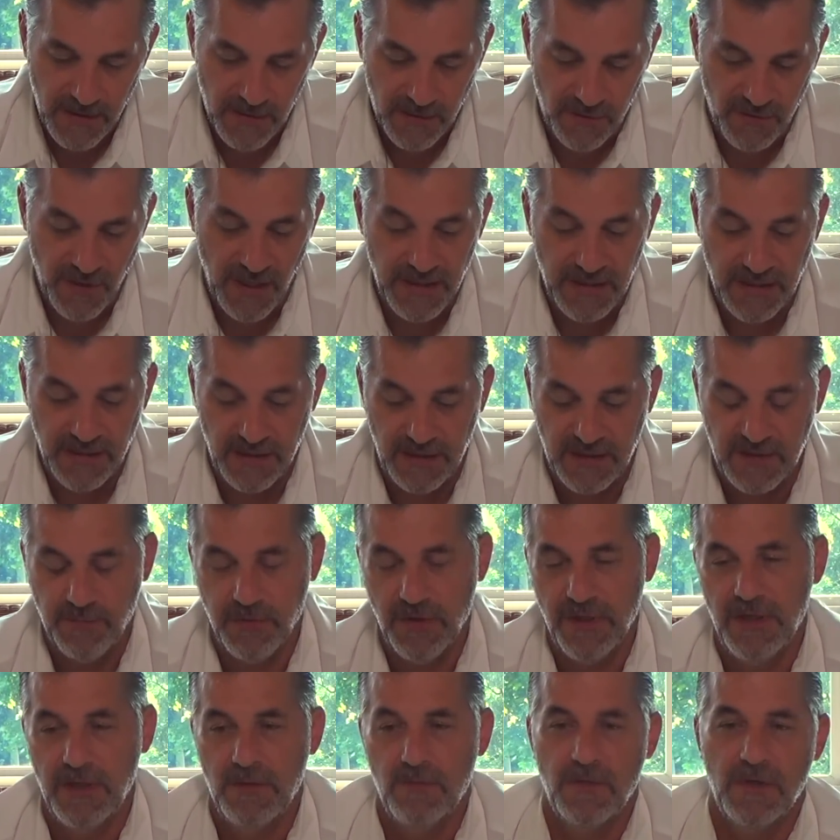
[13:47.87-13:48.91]
trying to
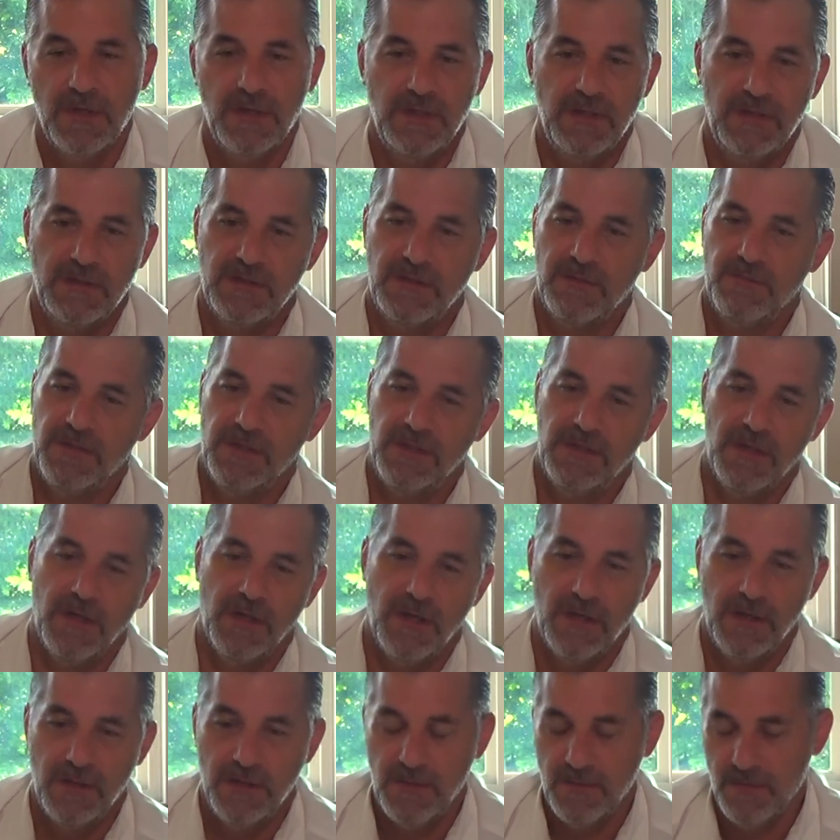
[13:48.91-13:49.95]
explain what needs to be
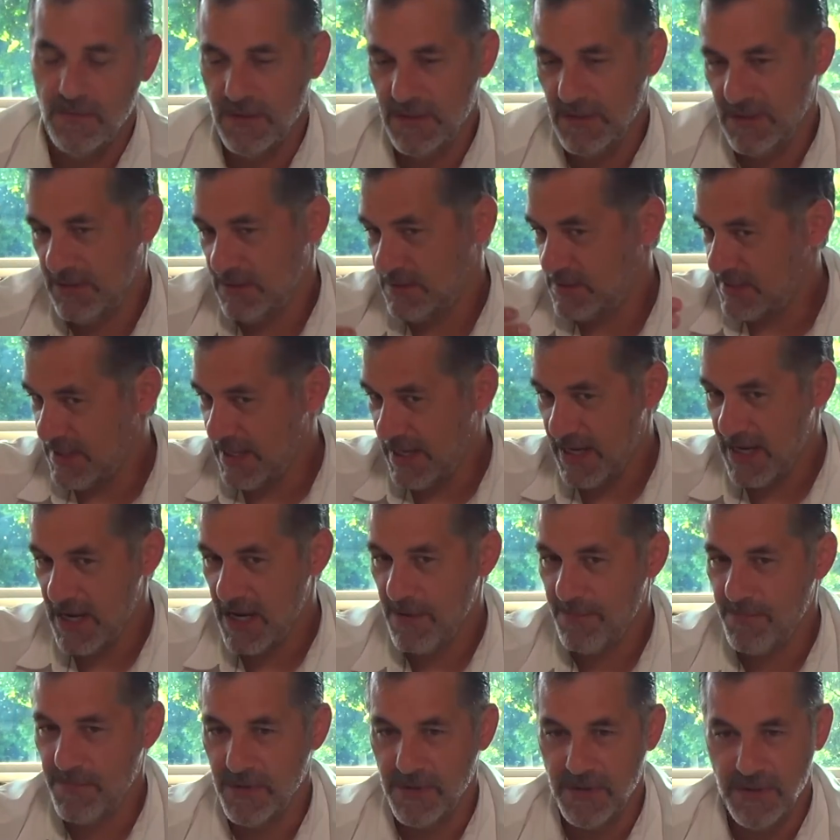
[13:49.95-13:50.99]
done and what needs to
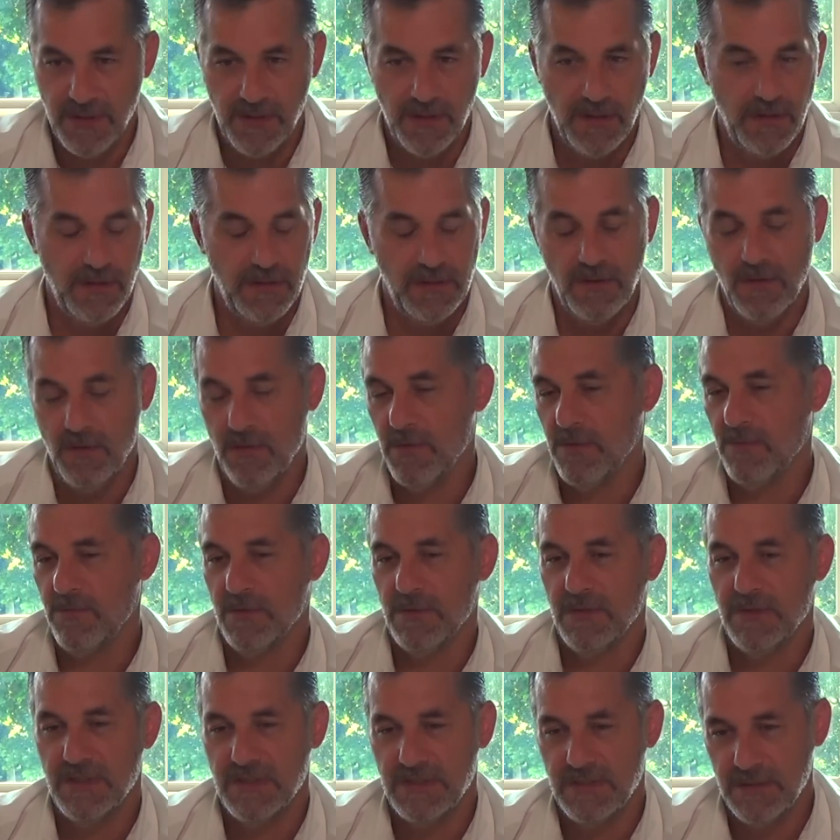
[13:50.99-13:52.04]
happen, and then no one
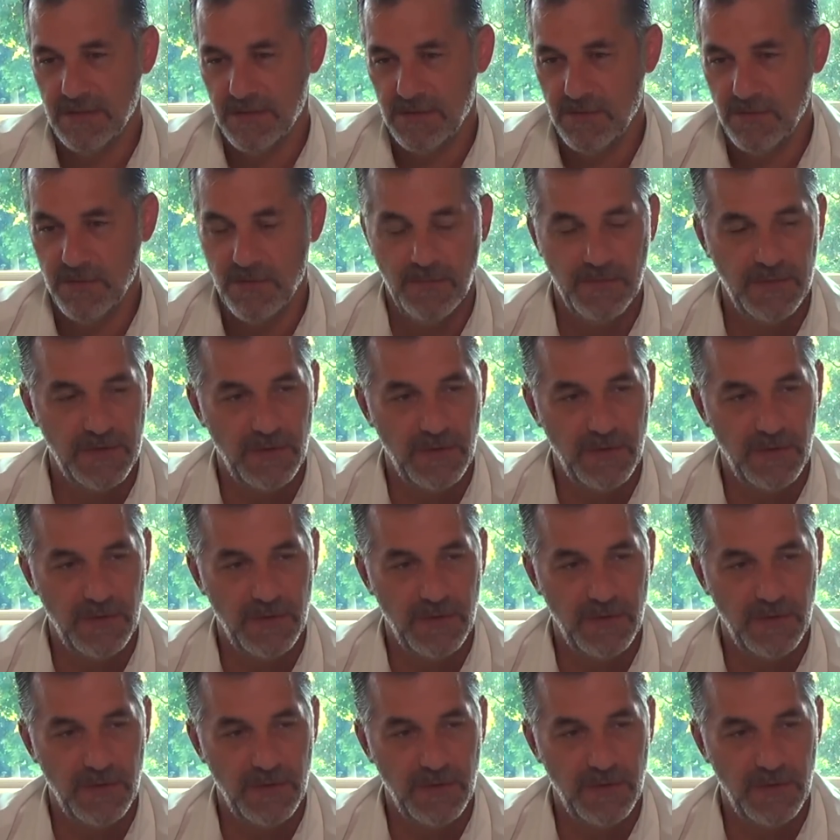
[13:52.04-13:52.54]
will listen to them.